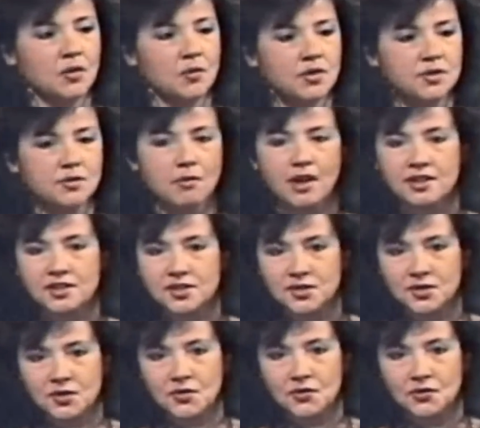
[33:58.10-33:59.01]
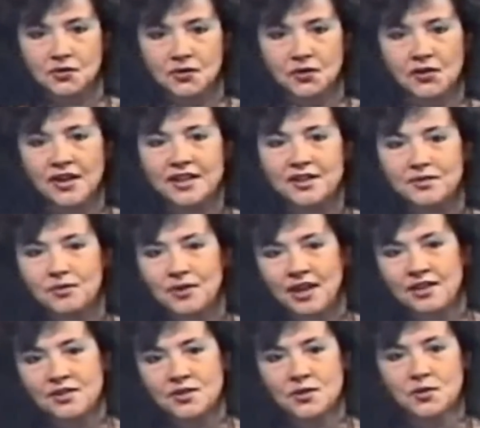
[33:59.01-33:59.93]
There was monsoon, great
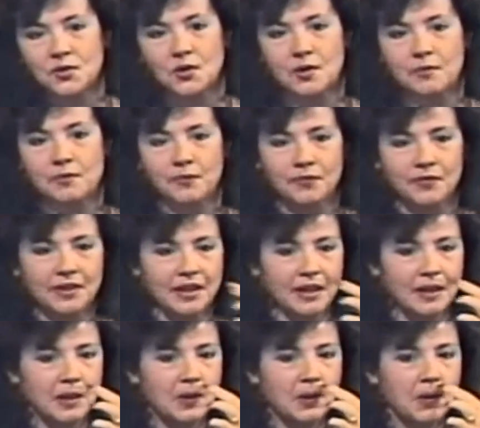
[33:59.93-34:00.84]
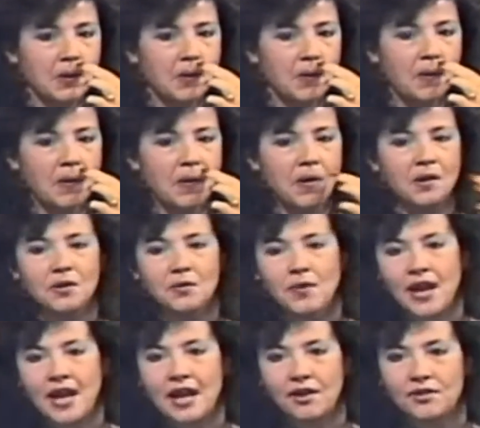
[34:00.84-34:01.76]
rainstorm,
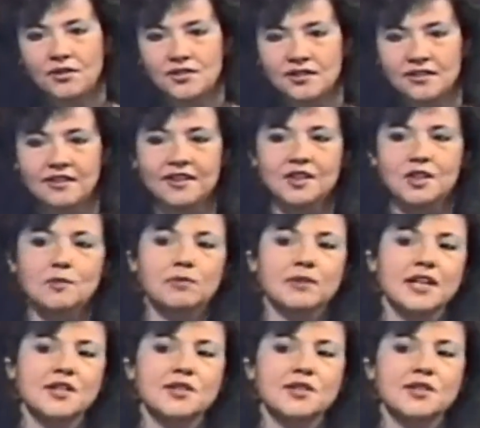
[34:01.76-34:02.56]
all around the